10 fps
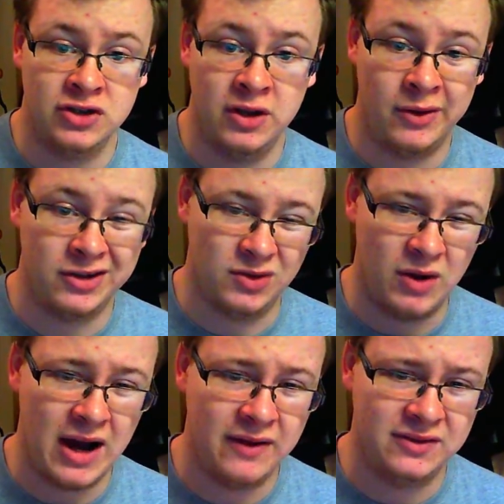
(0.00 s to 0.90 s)
Now I do
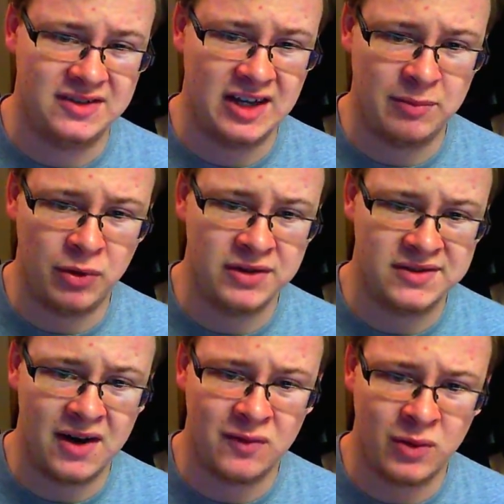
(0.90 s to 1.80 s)
have the setpoint
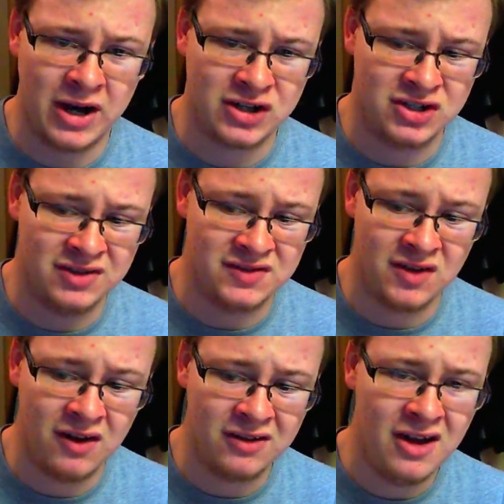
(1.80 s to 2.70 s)
software actually
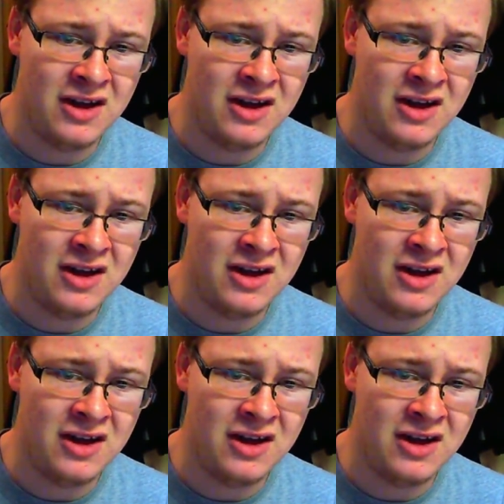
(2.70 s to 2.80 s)
installed,